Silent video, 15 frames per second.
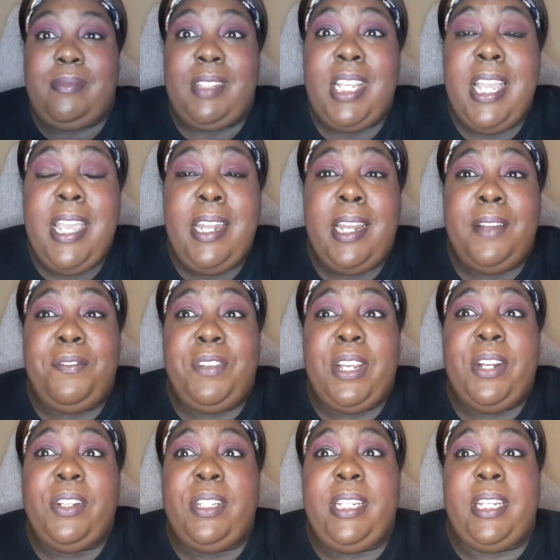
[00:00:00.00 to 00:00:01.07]
And I
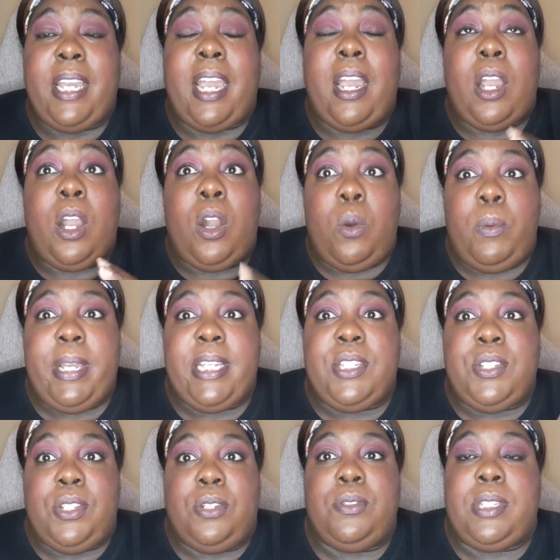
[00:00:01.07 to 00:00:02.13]

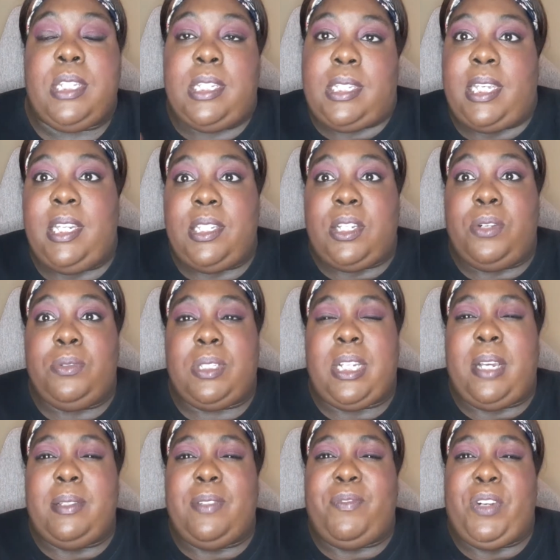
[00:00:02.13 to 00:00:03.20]
always use the skin tone
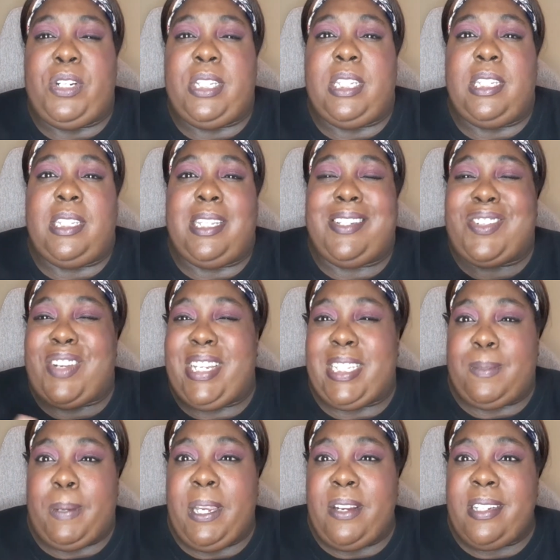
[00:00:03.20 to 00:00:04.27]
tones versus the
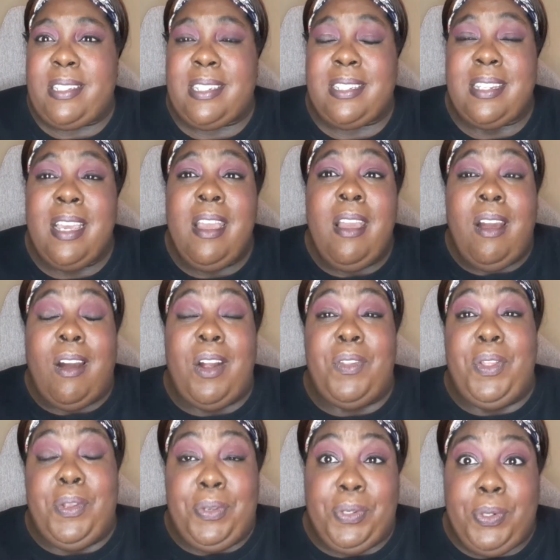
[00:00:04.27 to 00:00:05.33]
transparents or
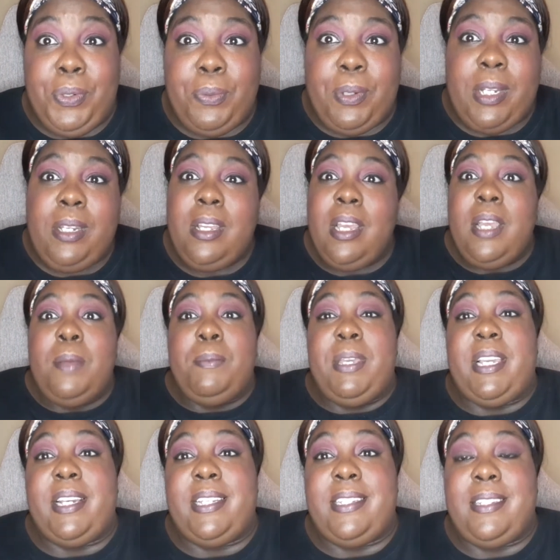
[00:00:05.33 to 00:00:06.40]
the nude one
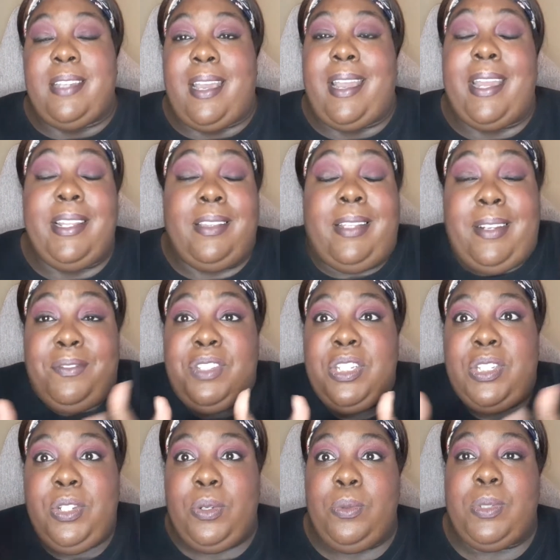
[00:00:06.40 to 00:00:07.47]
because I love to
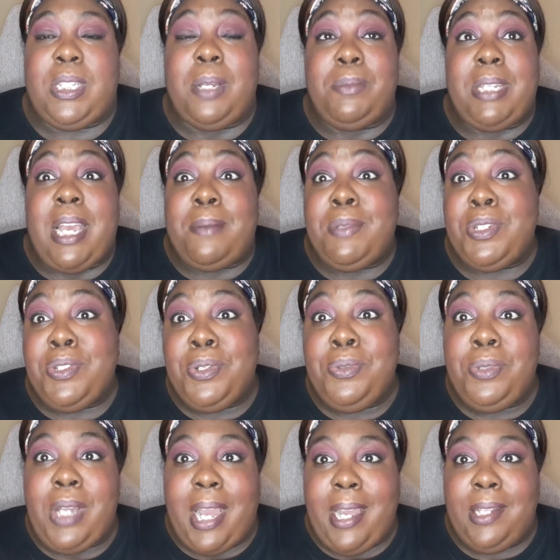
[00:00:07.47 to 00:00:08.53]
do sometimes
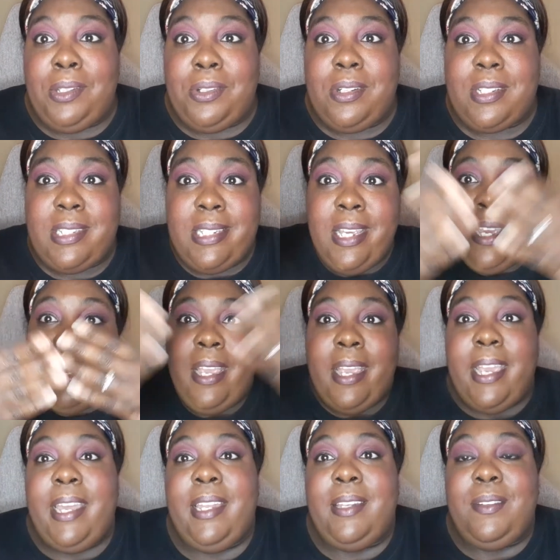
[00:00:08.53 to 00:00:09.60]
nude eye looks,
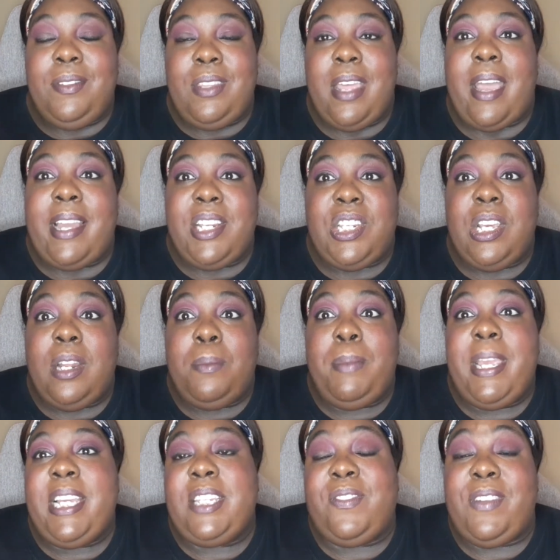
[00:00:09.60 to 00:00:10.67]
and the eyeshadow
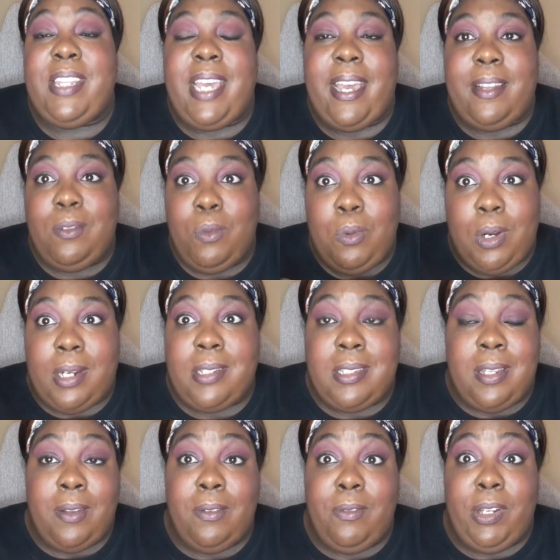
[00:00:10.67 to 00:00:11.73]
base for that works
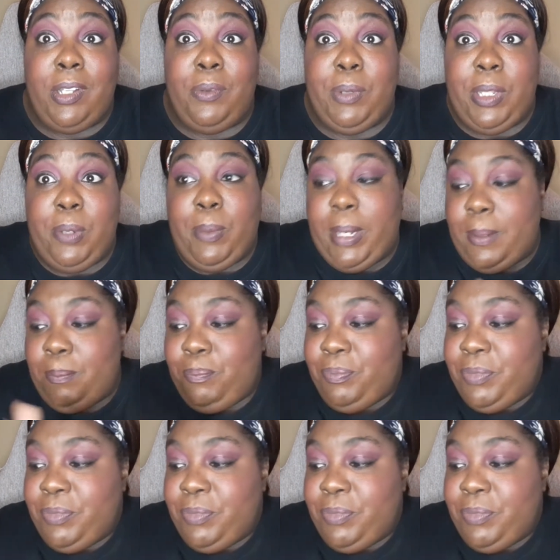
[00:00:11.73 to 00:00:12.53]
really well.